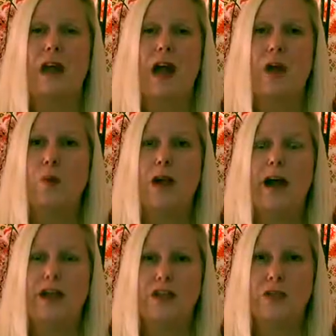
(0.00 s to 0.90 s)

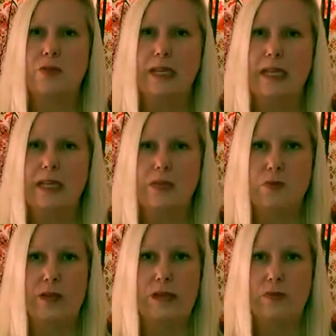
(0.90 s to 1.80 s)
I just want to end
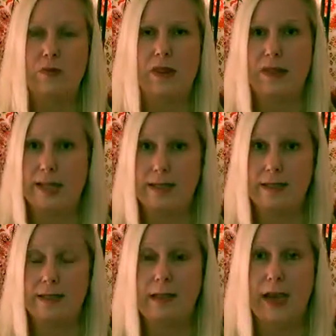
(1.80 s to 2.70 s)
with
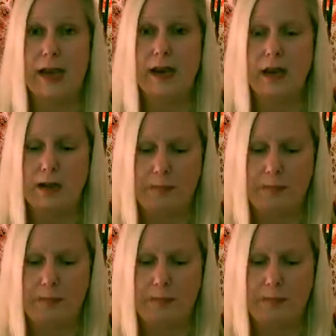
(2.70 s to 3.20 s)
this, that